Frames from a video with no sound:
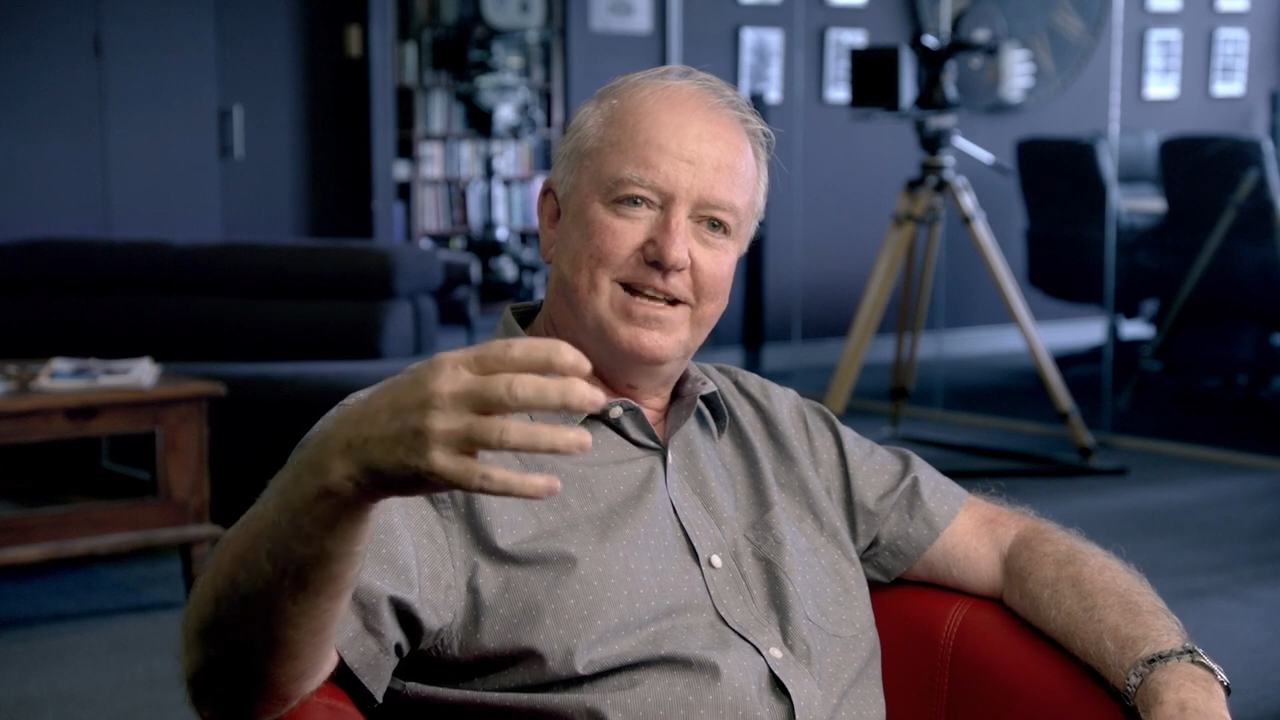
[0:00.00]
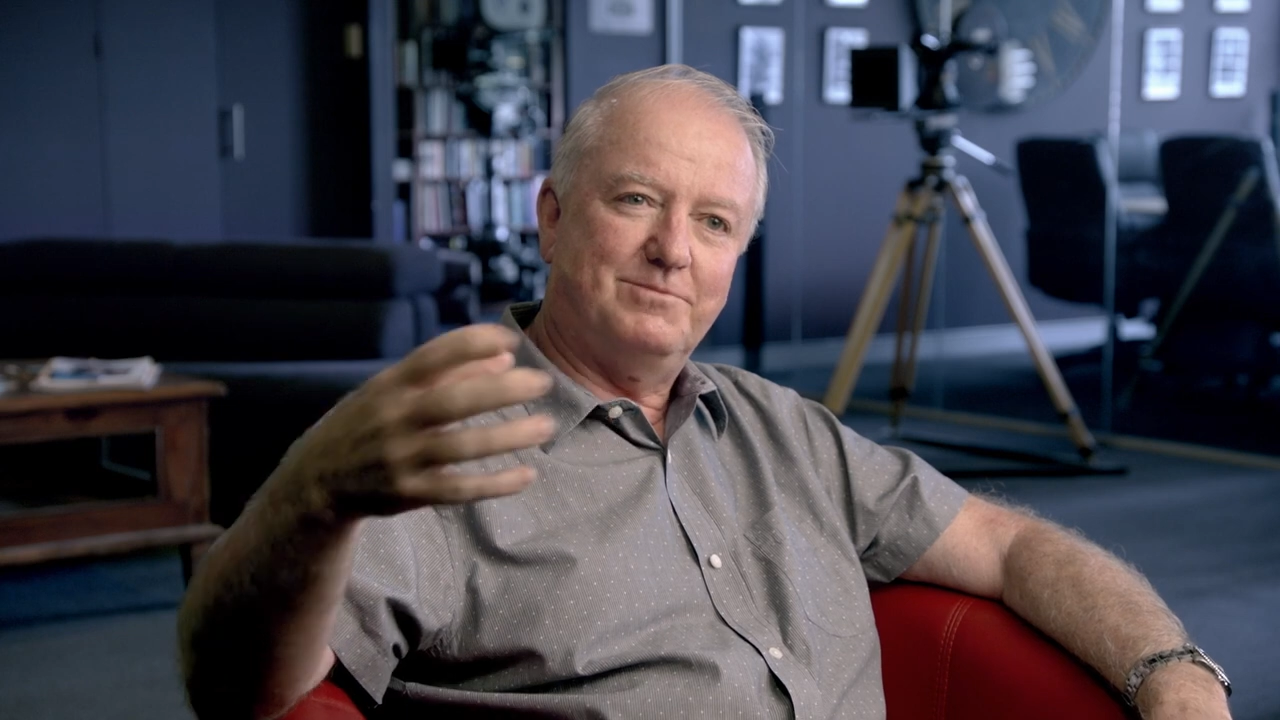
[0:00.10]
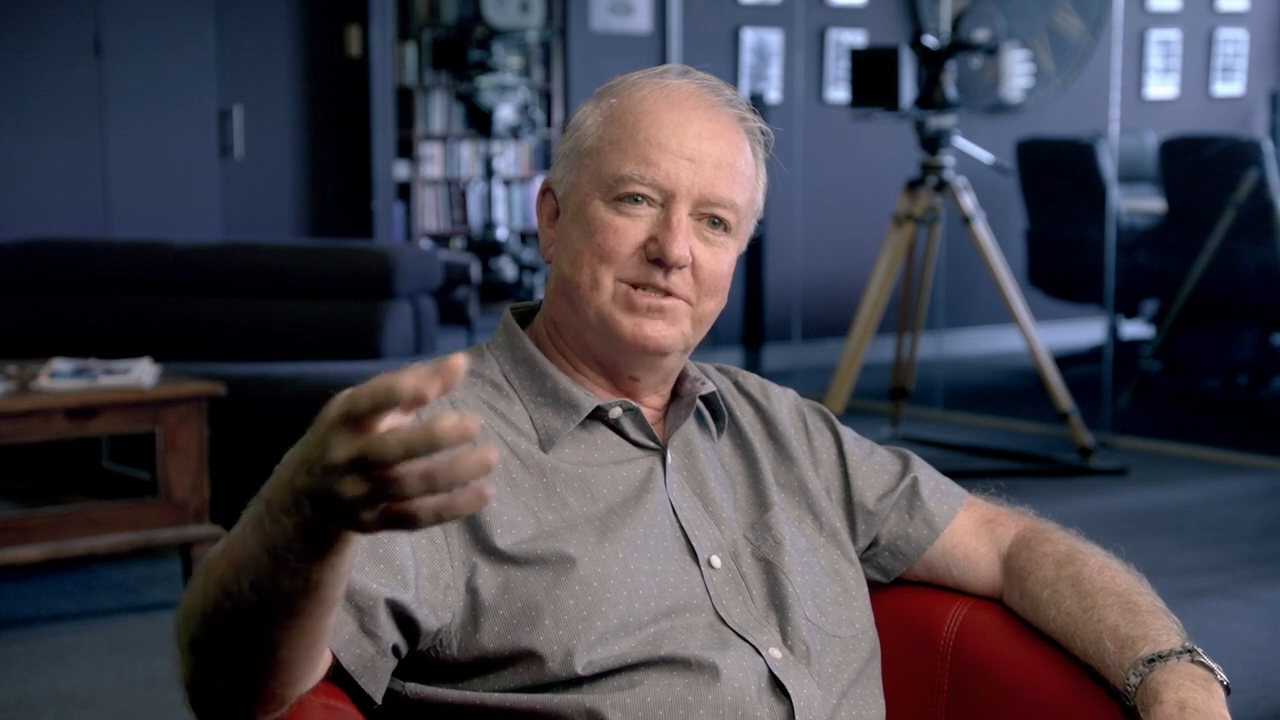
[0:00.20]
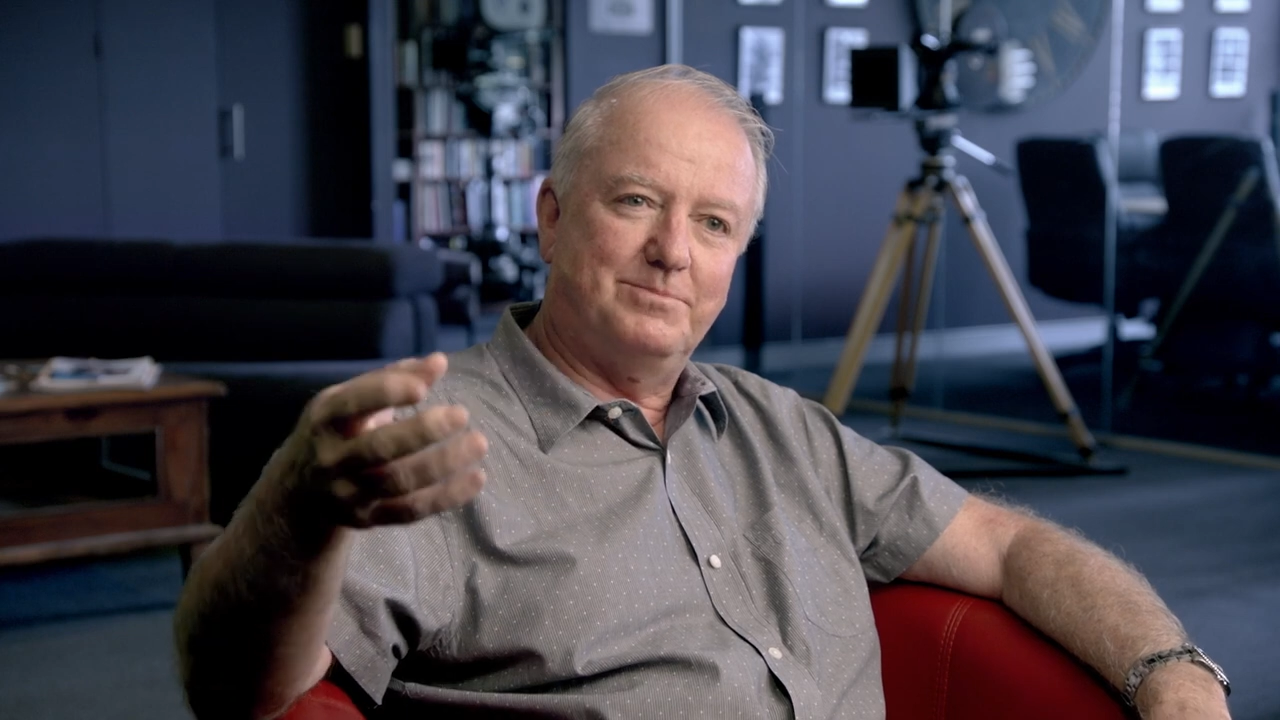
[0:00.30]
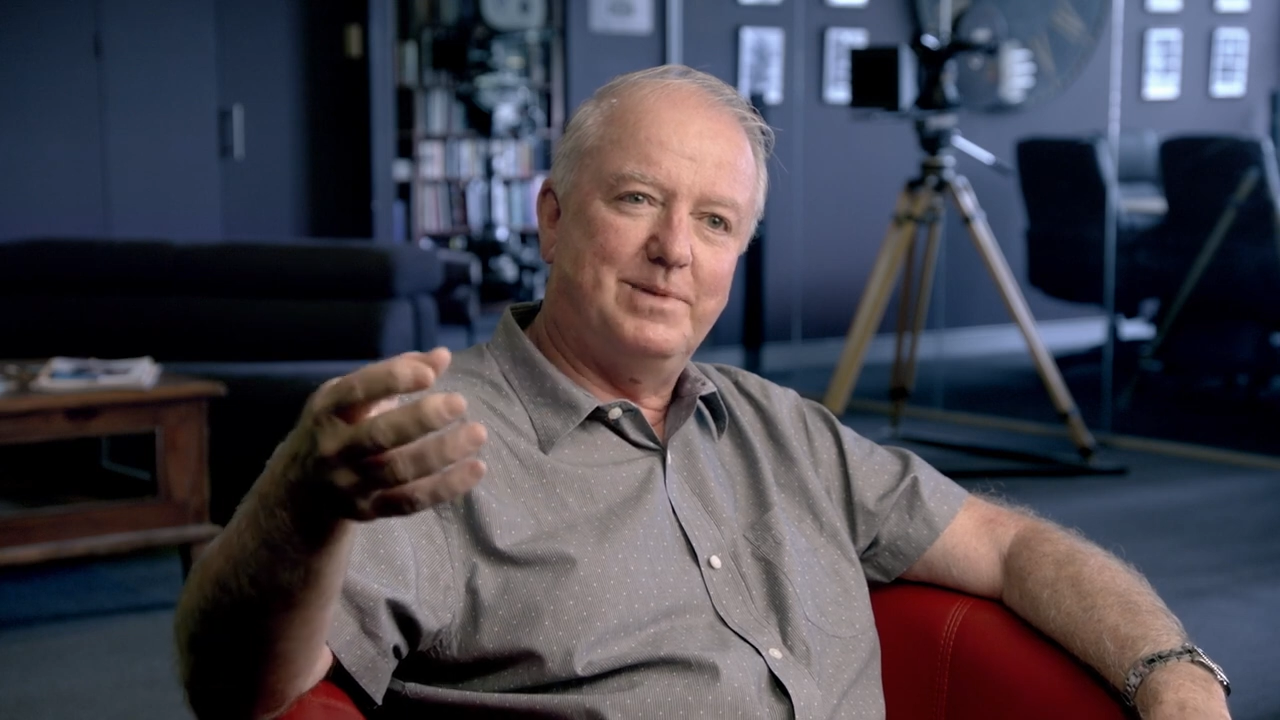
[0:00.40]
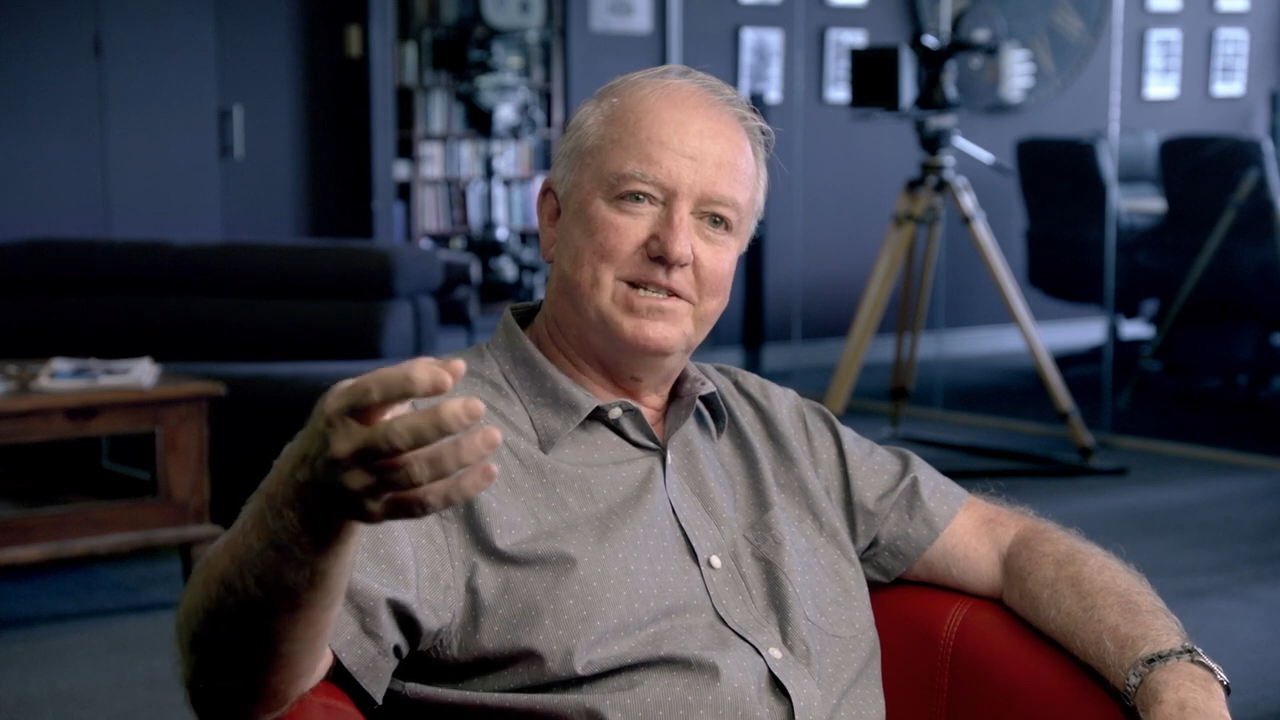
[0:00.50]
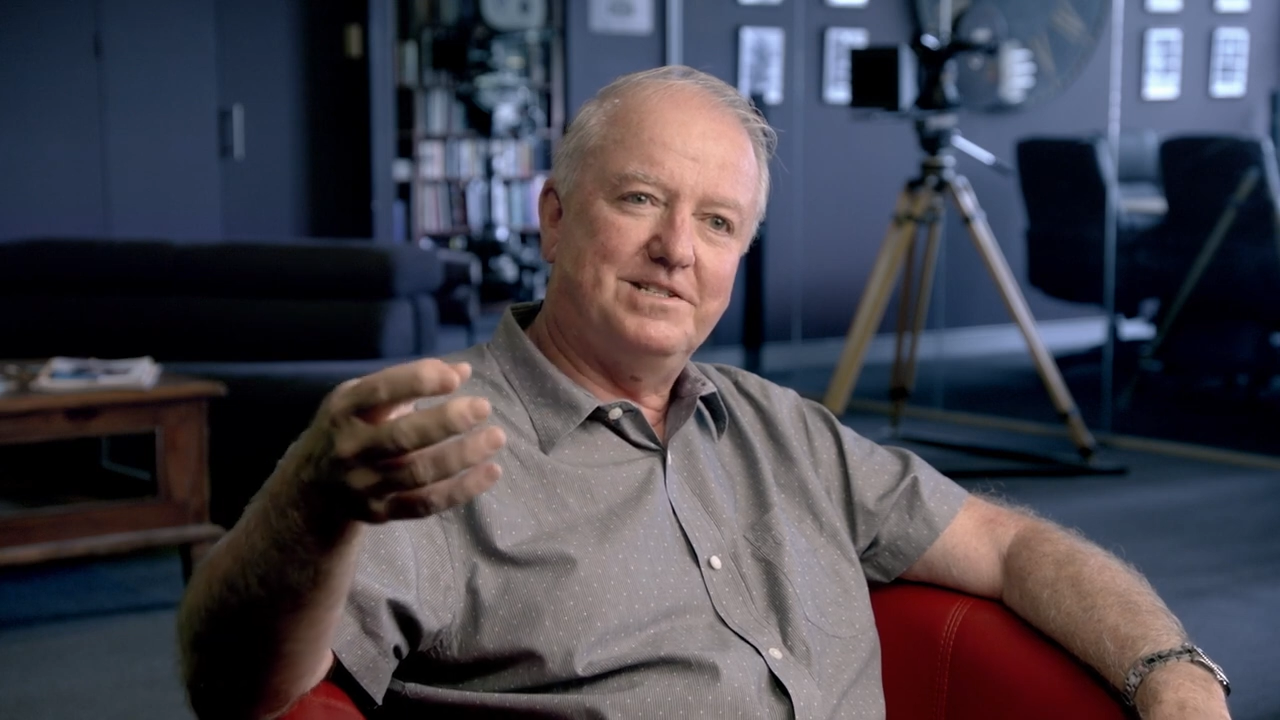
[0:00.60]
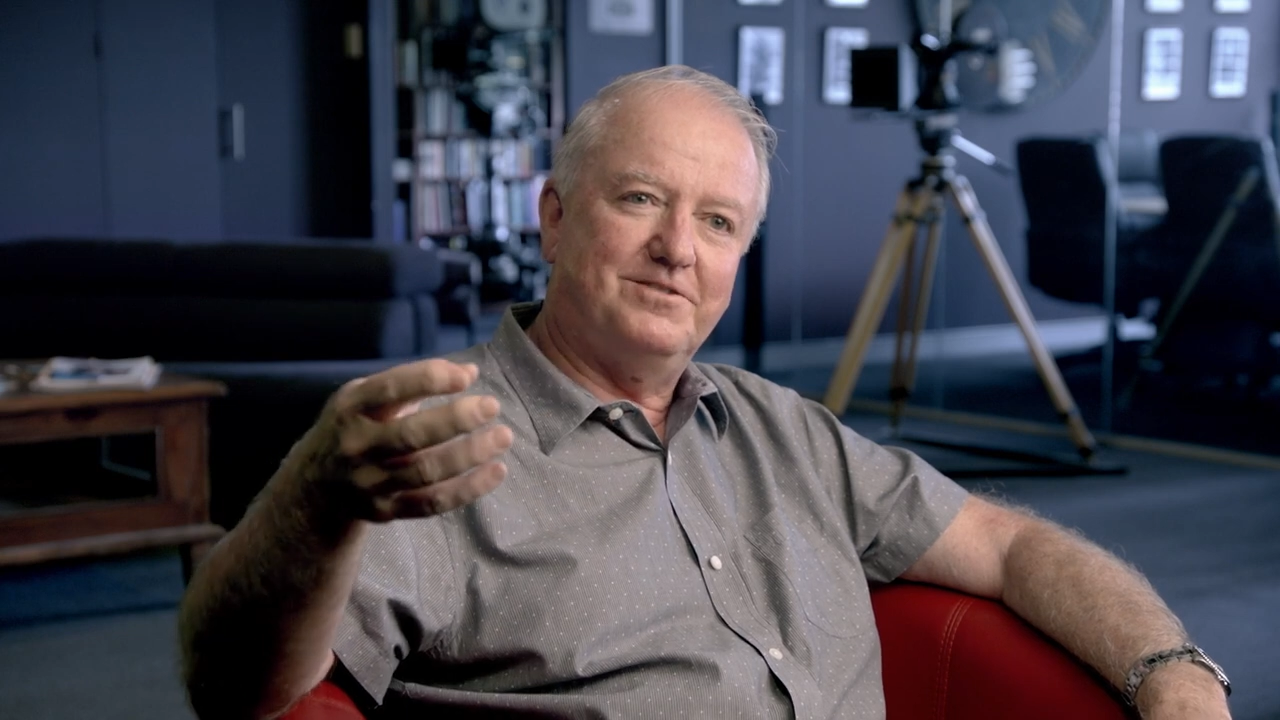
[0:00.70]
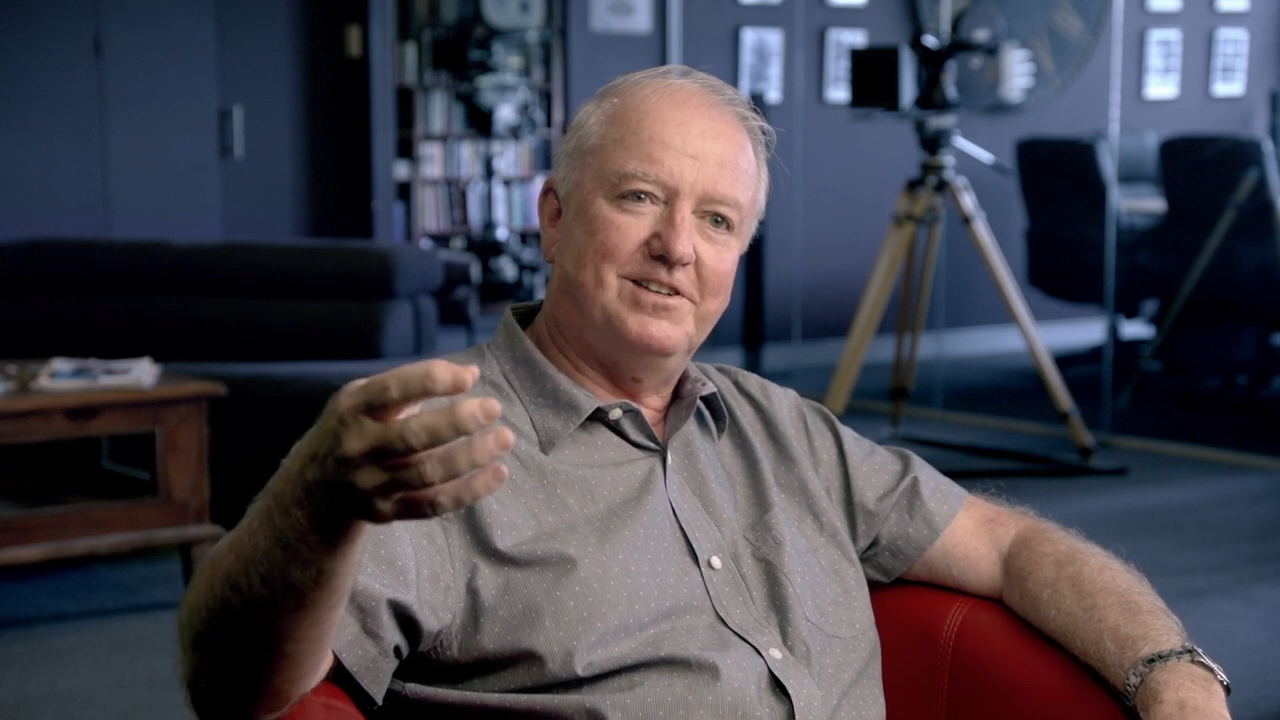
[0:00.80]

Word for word: That was the best